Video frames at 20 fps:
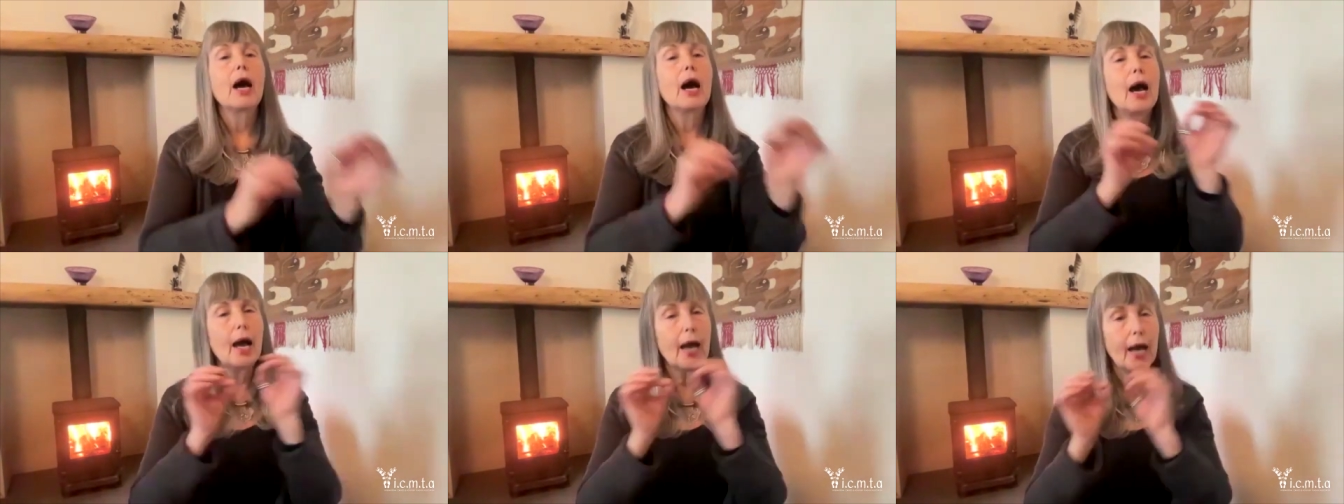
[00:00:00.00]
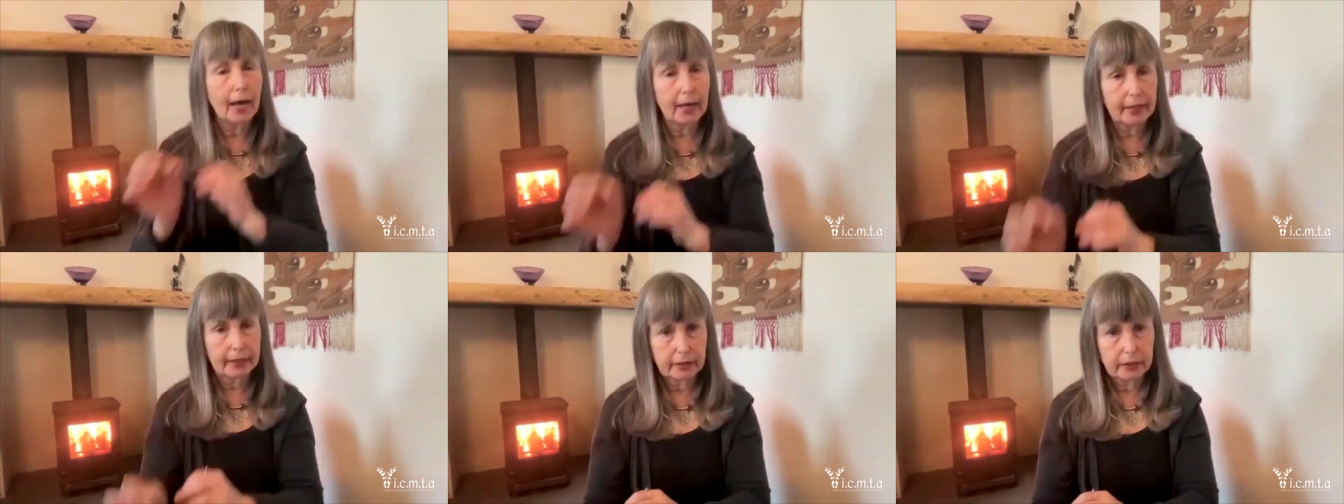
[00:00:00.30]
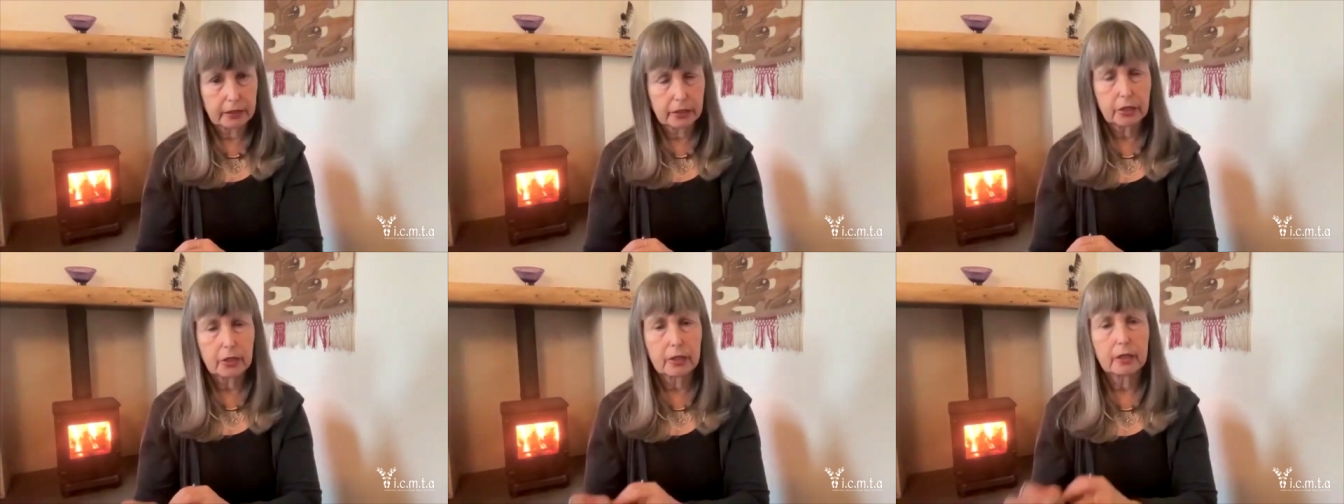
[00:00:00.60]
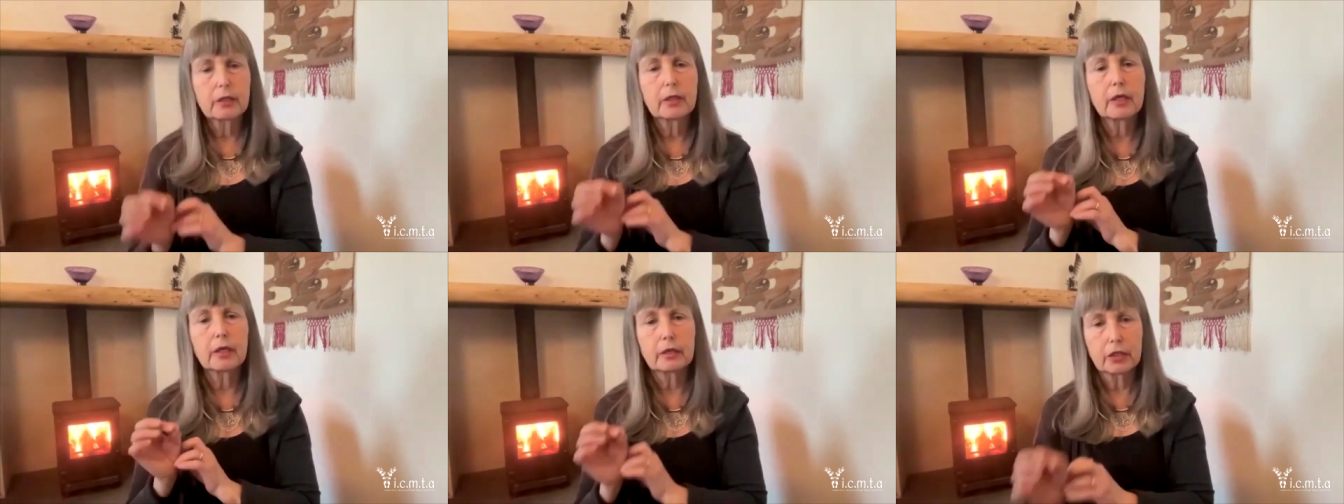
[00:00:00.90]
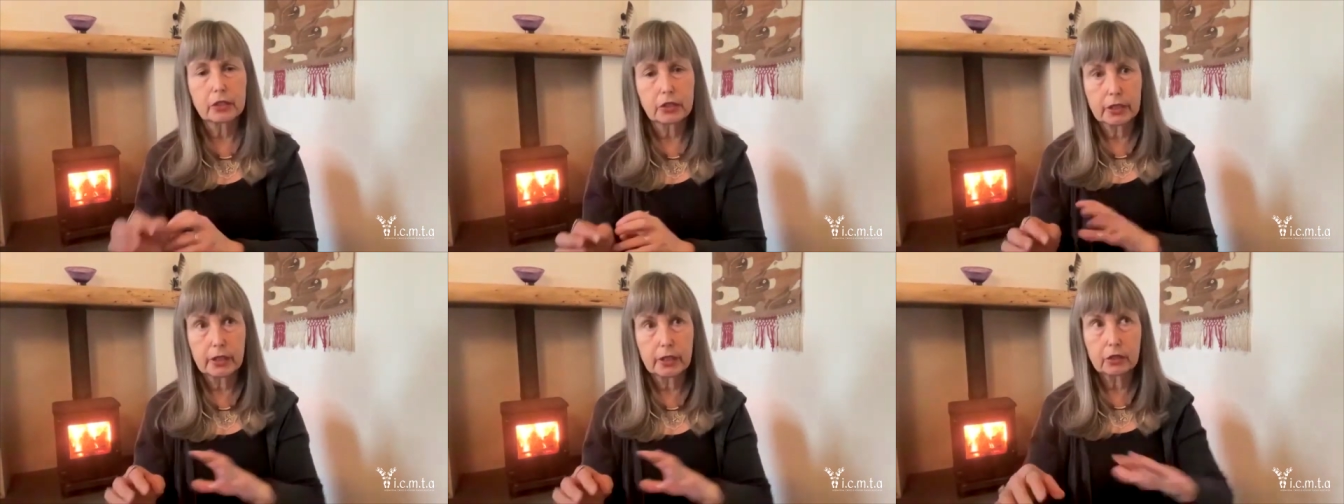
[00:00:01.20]
and that
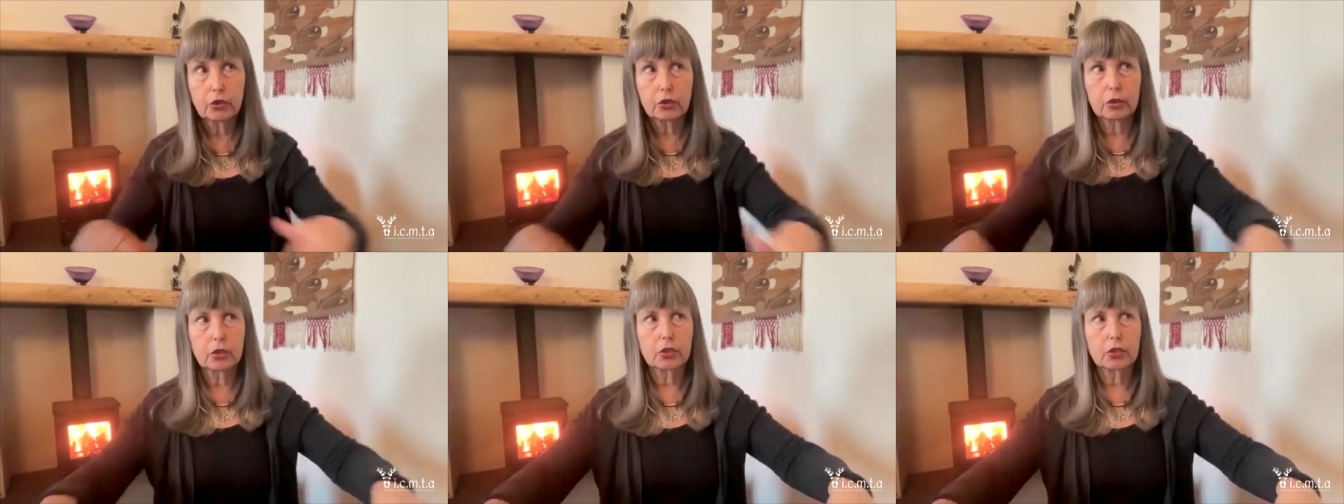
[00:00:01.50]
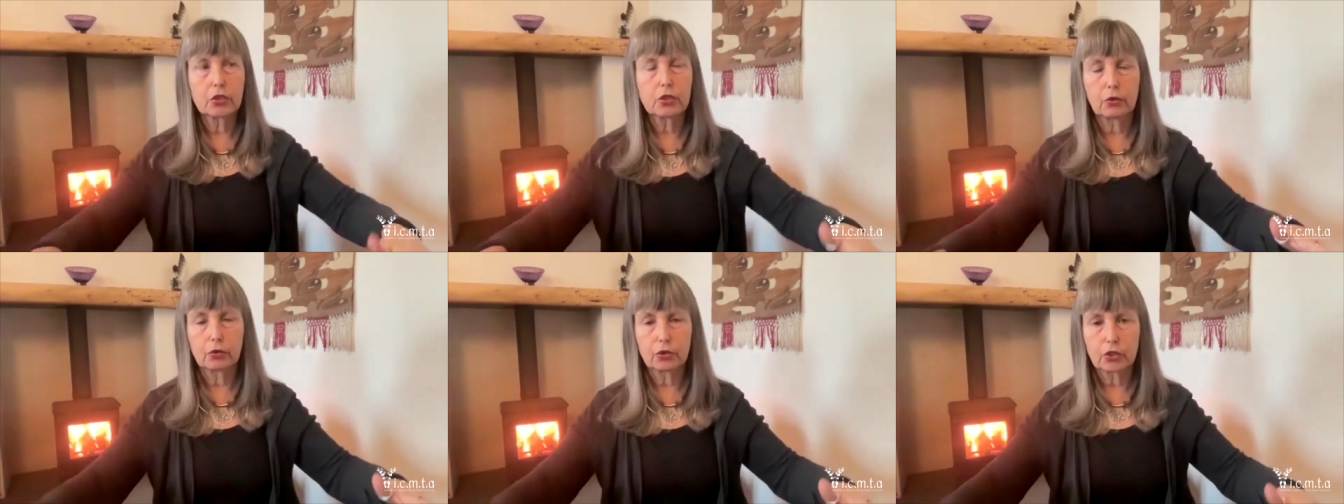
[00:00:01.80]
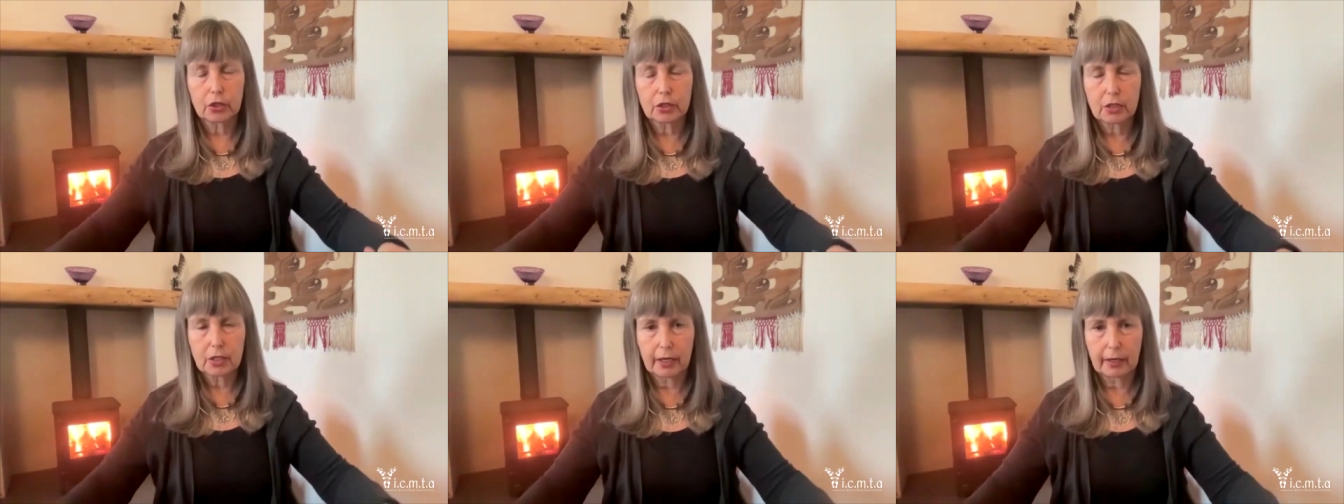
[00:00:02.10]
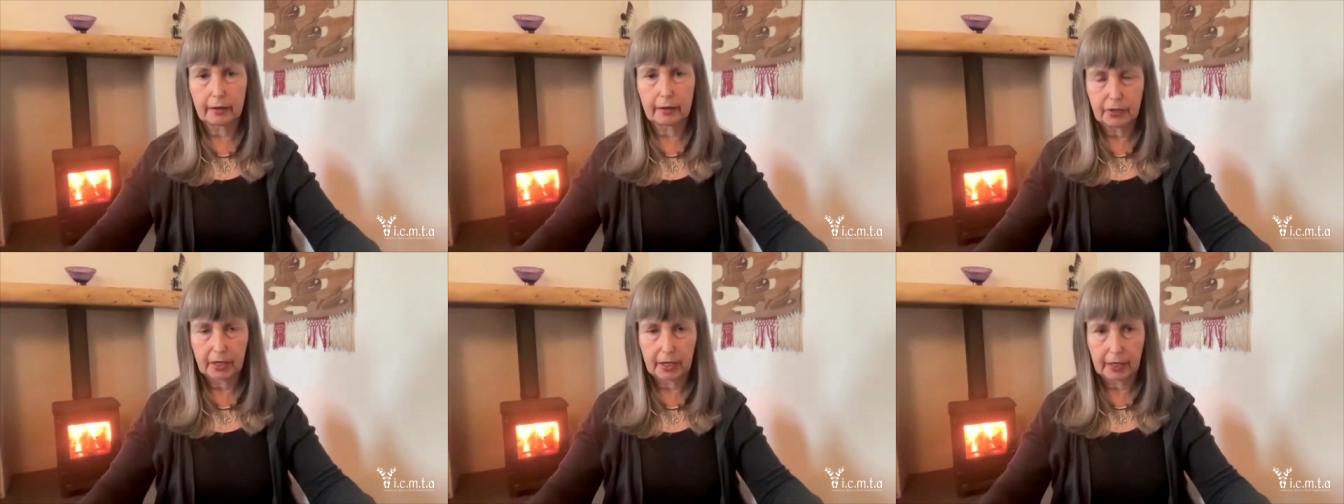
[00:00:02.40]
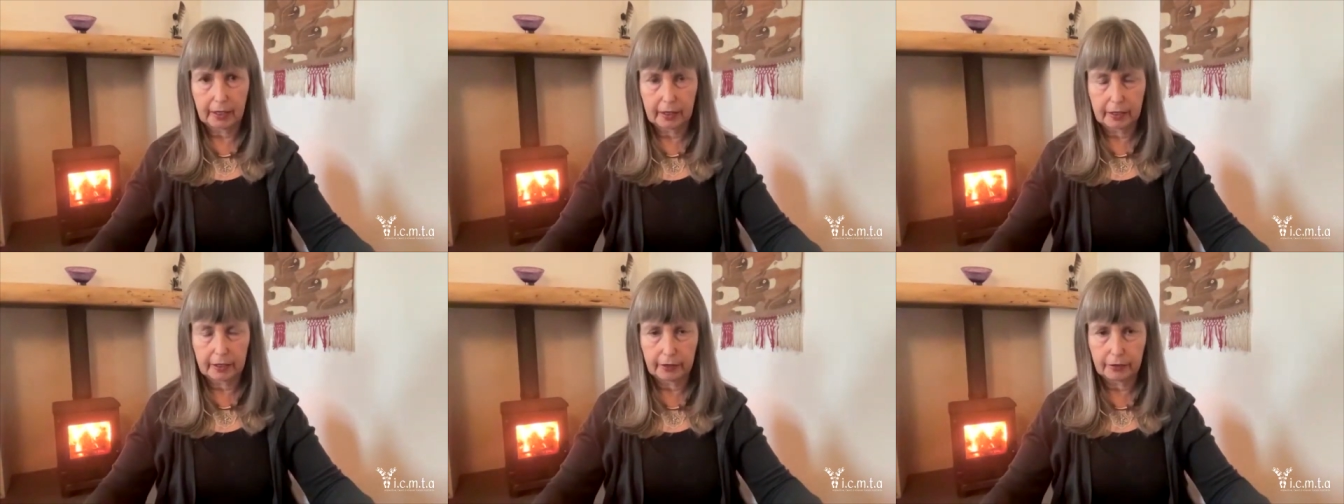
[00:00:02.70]
the teacher is not just left
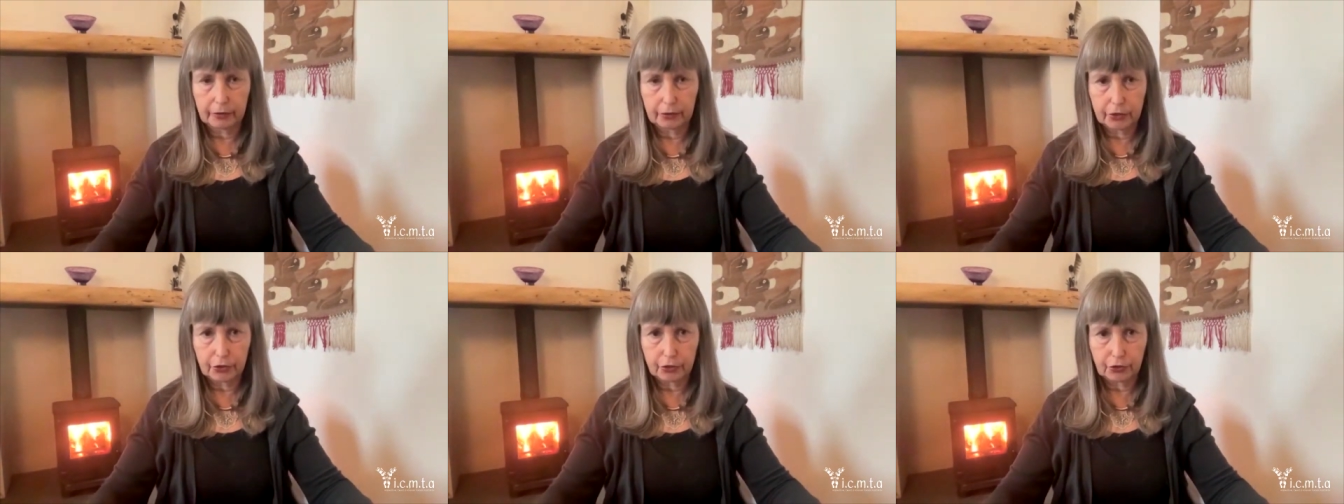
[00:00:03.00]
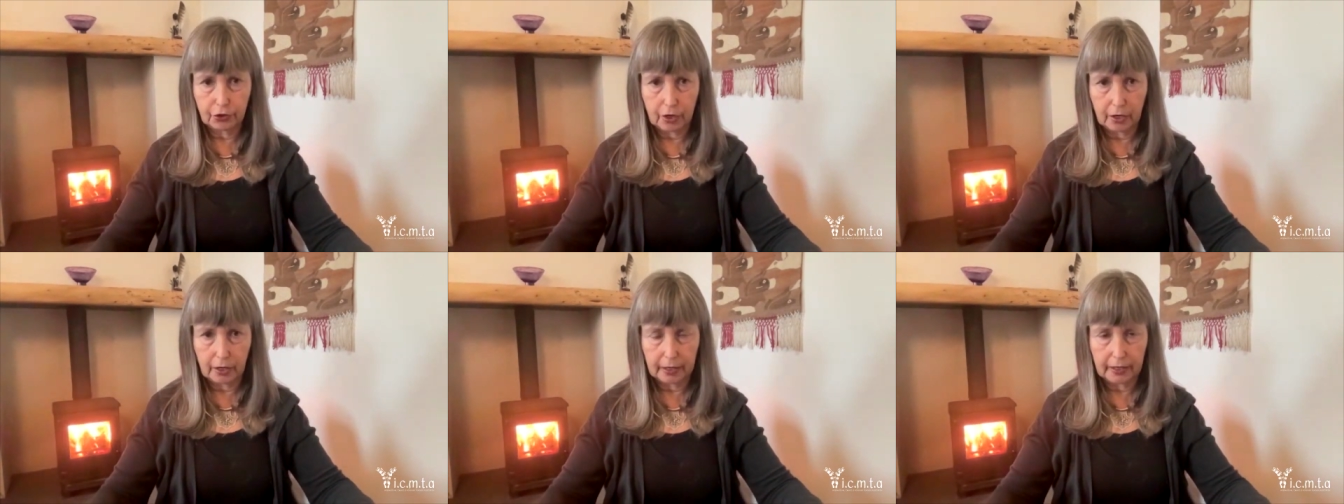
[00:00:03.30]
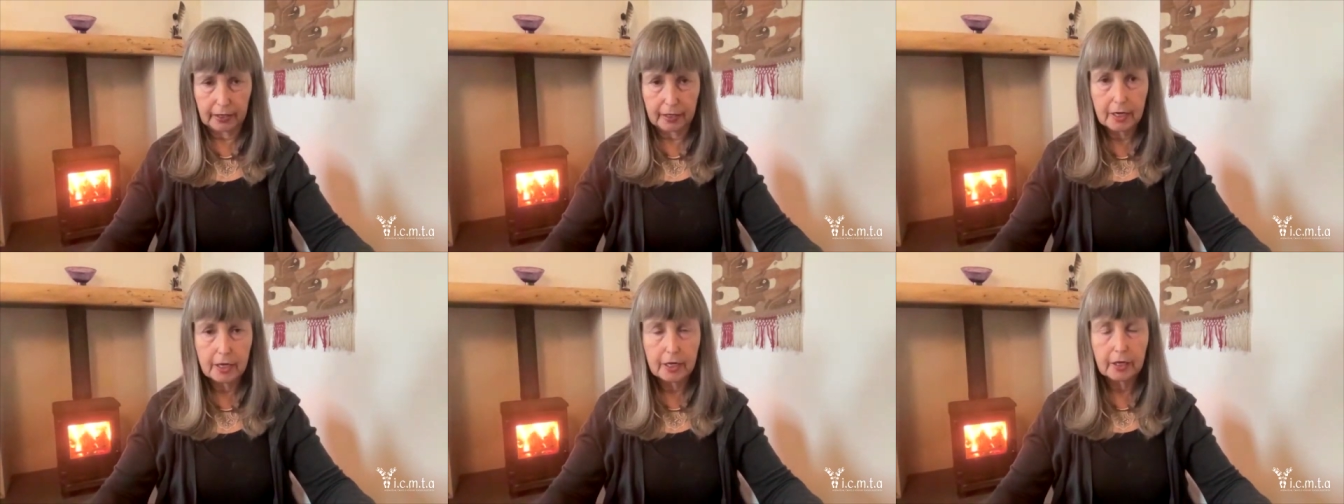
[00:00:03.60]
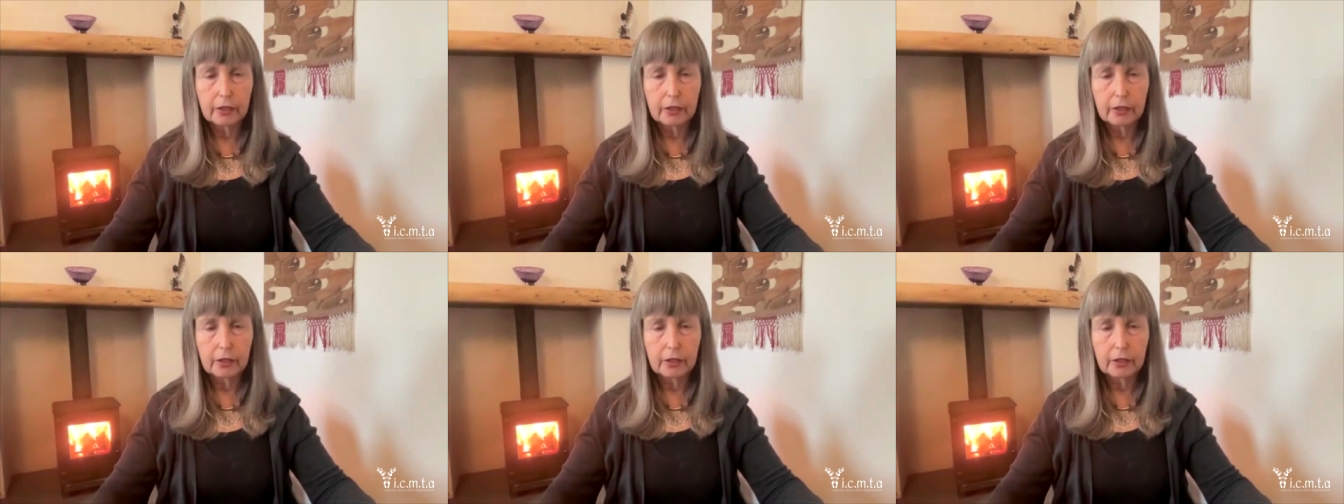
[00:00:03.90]
hanging out to dry,